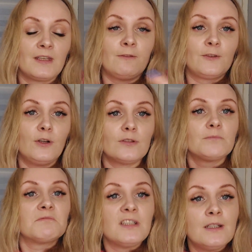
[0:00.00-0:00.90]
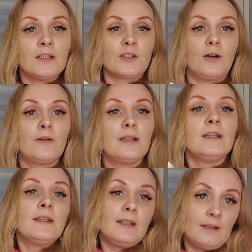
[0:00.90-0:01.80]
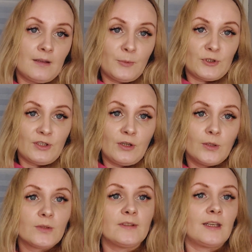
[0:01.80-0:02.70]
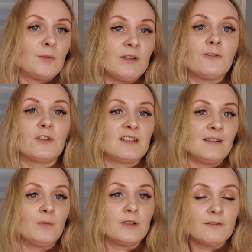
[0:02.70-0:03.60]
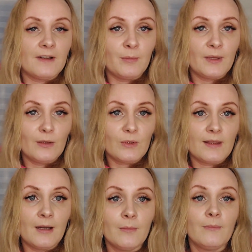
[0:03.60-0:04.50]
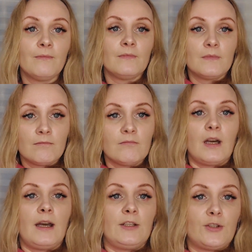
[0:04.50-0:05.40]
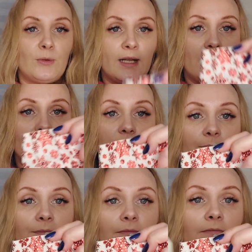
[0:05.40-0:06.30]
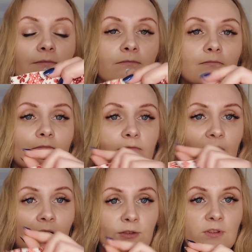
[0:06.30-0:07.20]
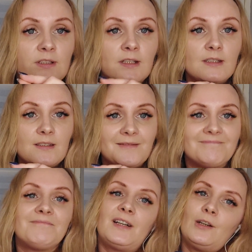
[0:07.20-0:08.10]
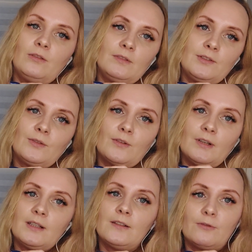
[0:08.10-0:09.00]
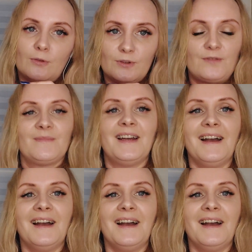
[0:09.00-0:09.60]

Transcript: If not, sorry, another person goes, like me, for example, if I play with them. I draw it out, I do the task, I always do correctly, of course.